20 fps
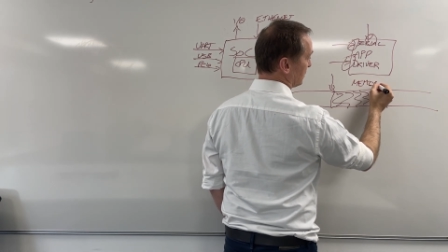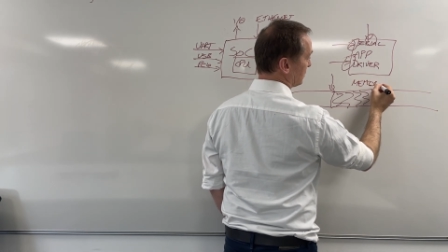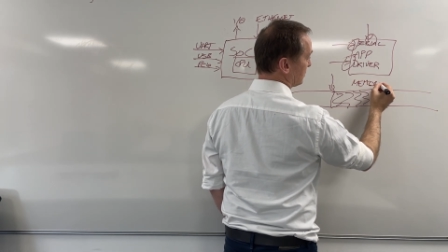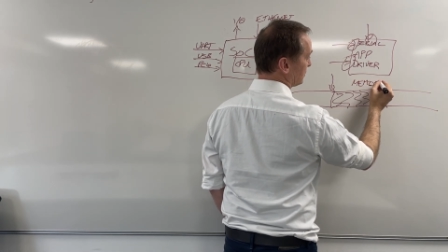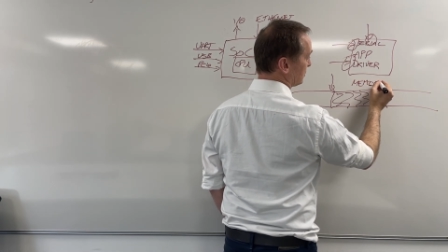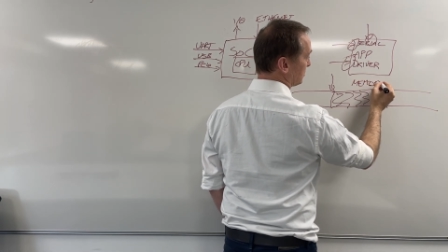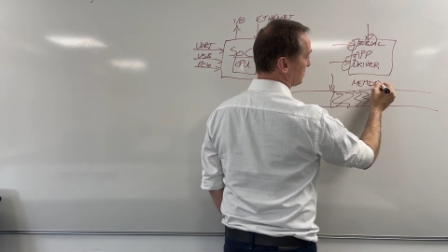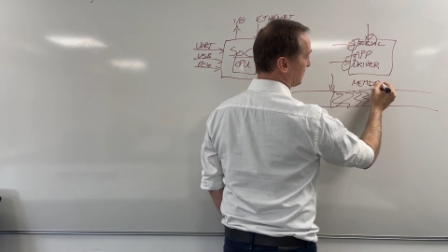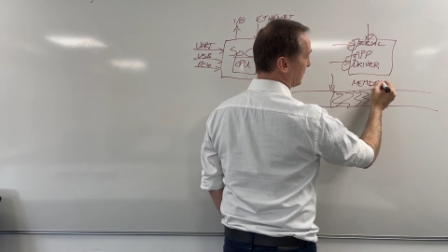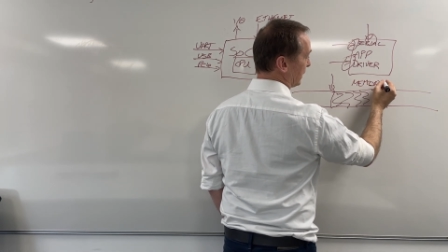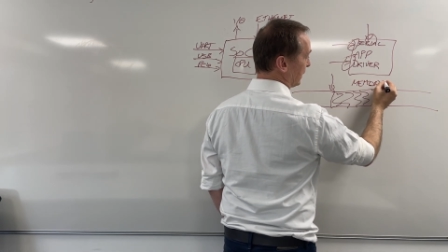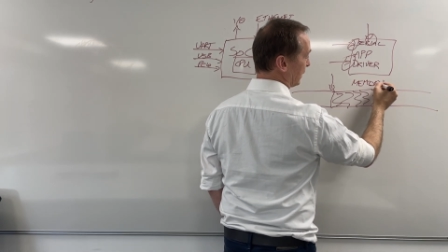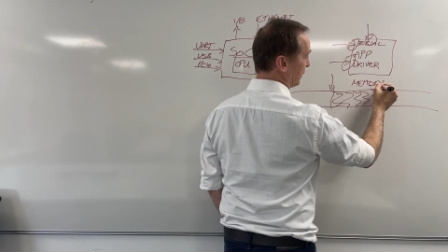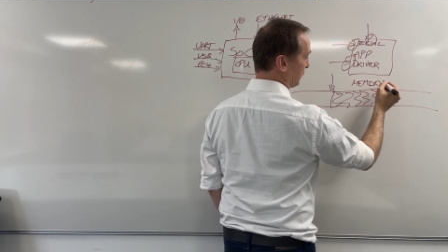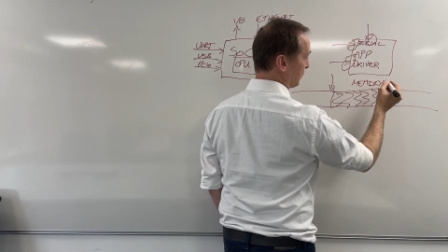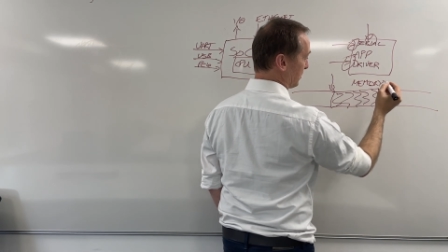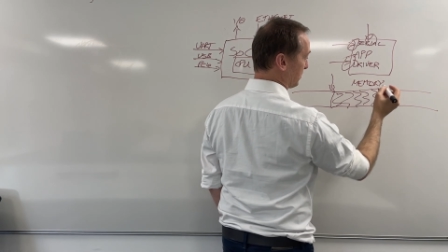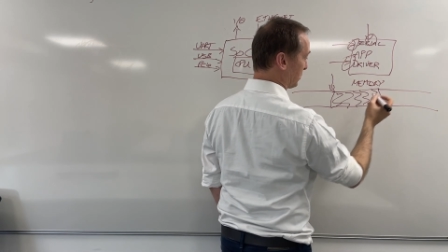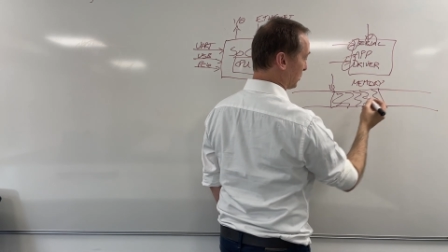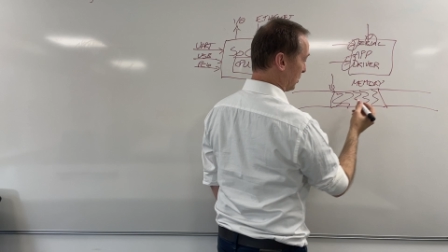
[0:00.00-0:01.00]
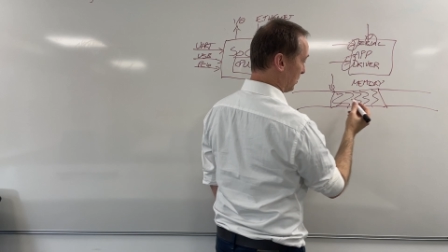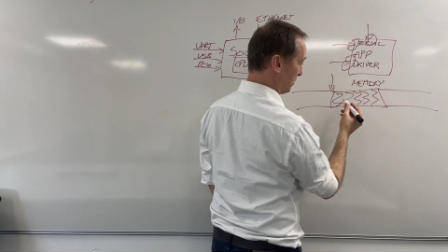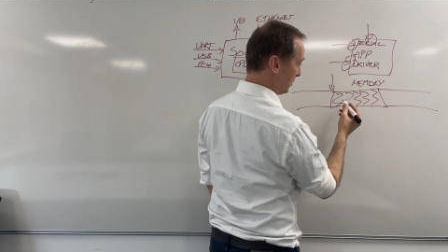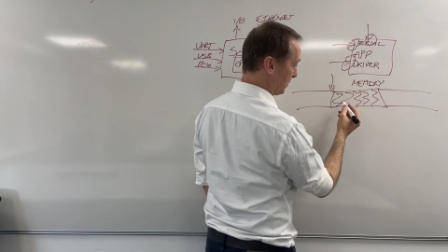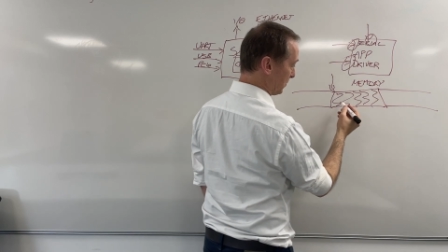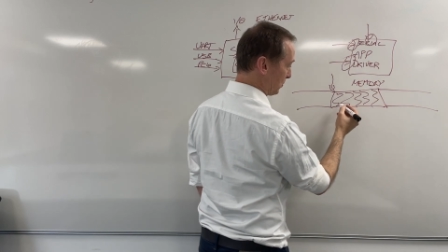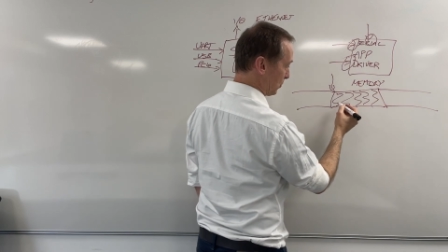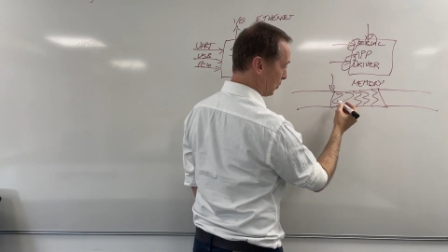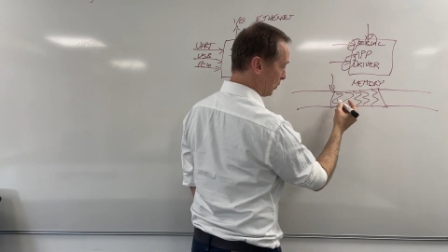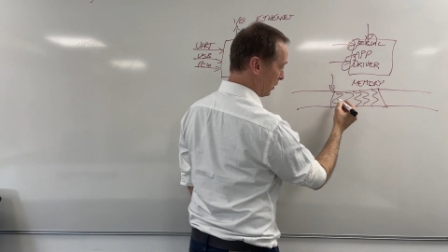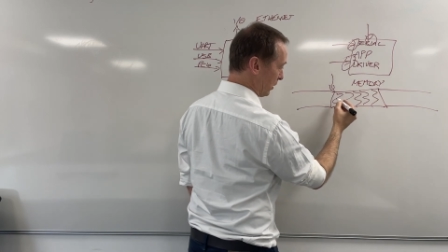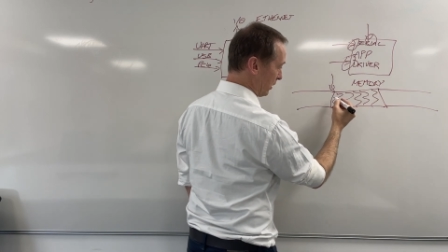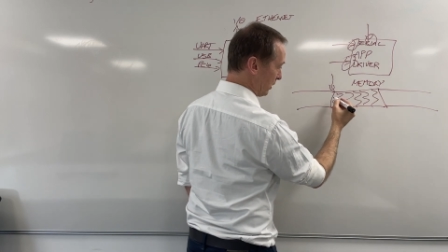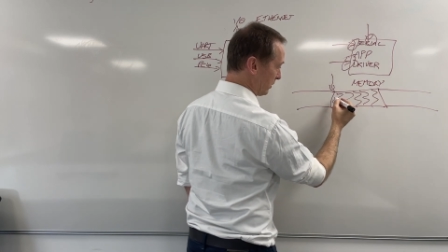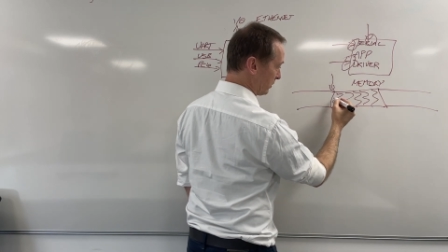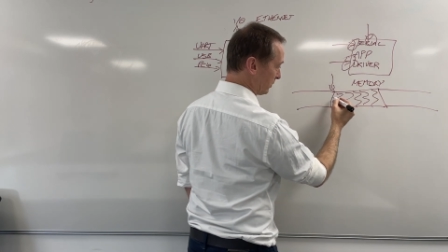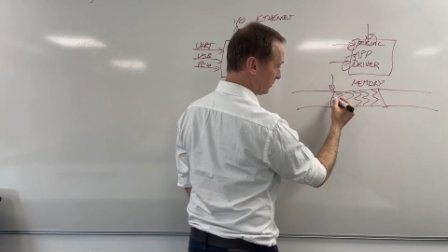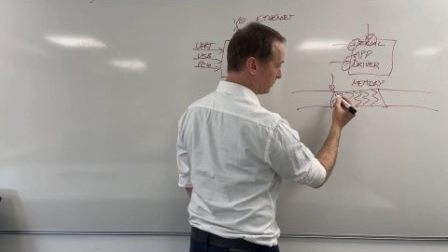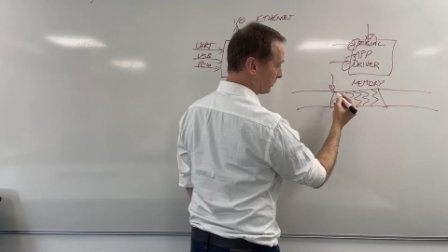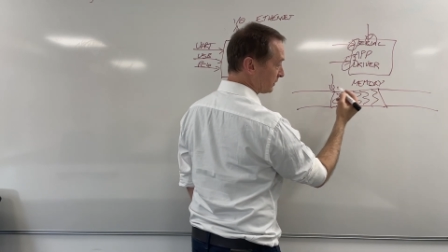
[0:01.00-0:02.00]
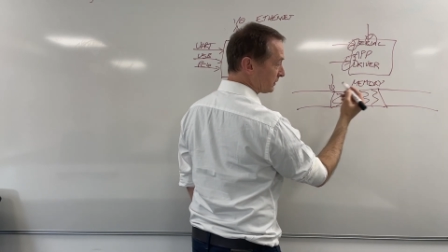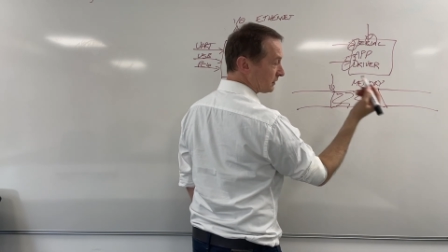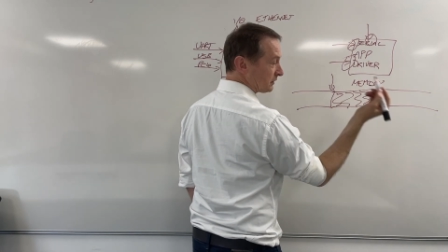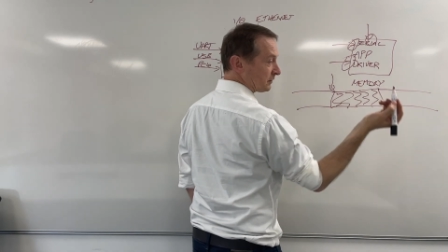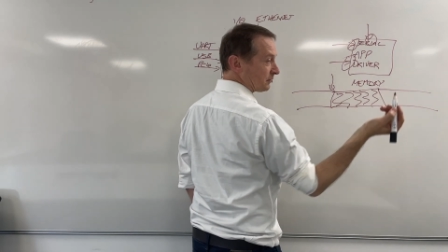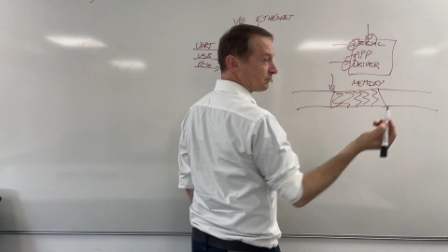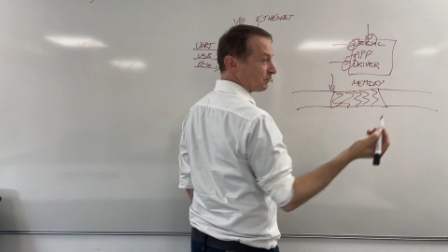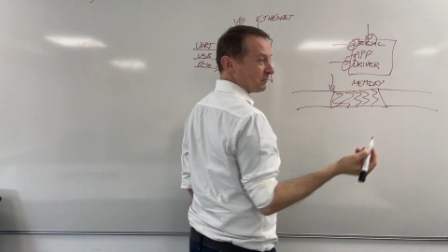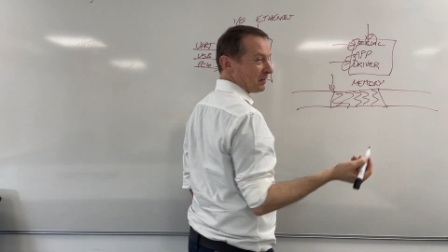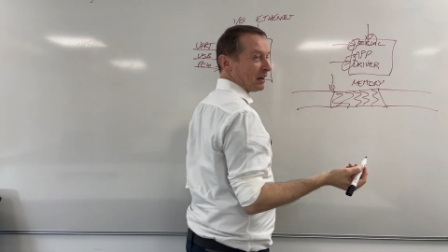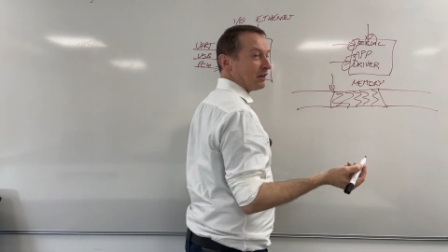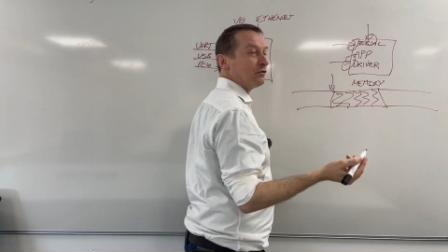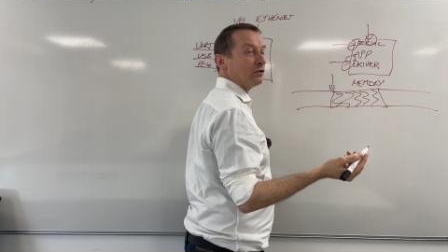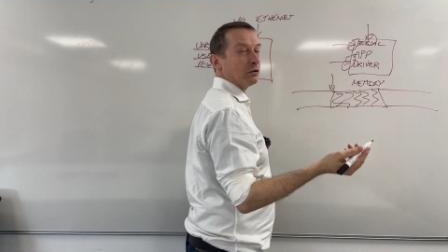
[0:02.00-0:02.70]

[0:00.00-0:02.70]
you may have the problem where if